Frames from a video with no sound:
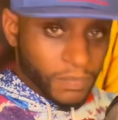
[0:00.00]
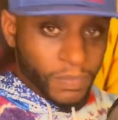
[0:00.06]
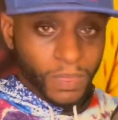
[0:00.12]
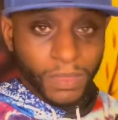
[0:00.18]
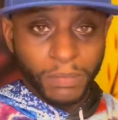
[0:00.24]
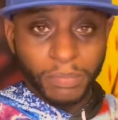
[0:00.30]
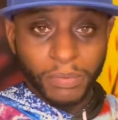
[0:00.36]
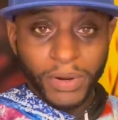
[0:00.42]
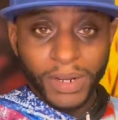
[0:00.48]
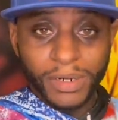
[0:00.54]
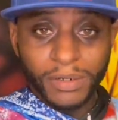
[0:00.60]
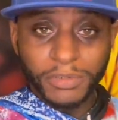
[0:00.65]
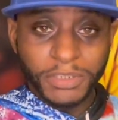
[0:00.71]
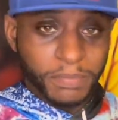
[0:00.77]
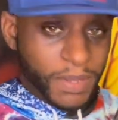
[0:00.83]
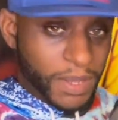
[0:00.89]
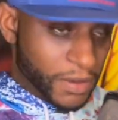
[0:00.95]
brand new
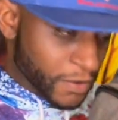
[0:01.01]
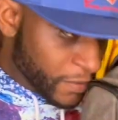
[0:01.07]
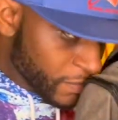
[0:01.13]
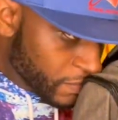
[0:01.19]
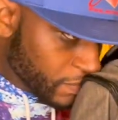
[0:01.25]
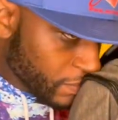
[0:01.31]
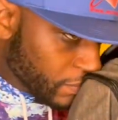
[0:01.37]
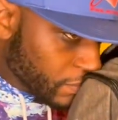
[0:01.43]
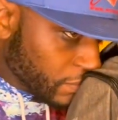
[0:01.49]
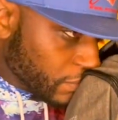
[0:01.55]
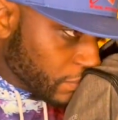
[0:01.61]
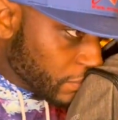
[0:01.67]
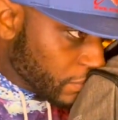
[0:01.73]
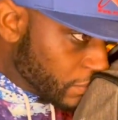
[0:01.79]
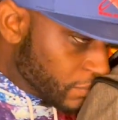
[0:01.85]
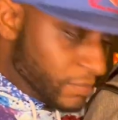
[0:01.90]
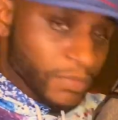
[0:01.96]
smell.
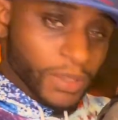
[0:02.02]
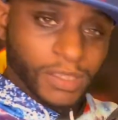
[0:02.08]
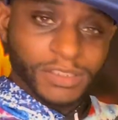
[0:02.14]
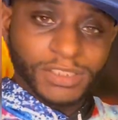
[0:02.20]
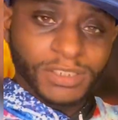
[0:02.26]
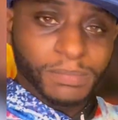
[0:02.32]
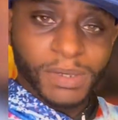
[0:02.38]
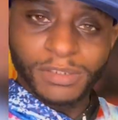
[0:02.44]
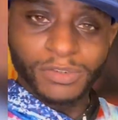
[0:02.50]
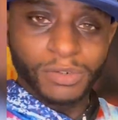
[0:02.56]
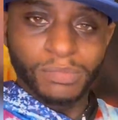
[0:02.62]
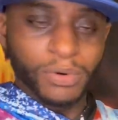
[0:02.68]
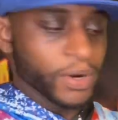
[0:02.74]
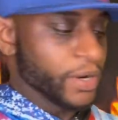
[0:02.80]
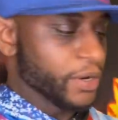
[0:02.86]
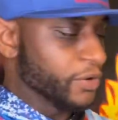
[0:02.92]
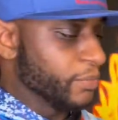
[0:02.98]
It just smells so
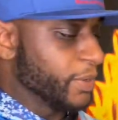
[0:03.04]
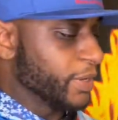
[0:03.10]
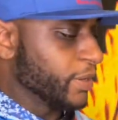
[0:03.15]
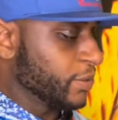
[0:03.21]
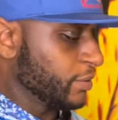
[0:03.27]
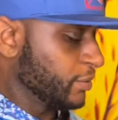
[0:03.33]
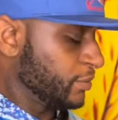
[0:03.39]
brand new, man.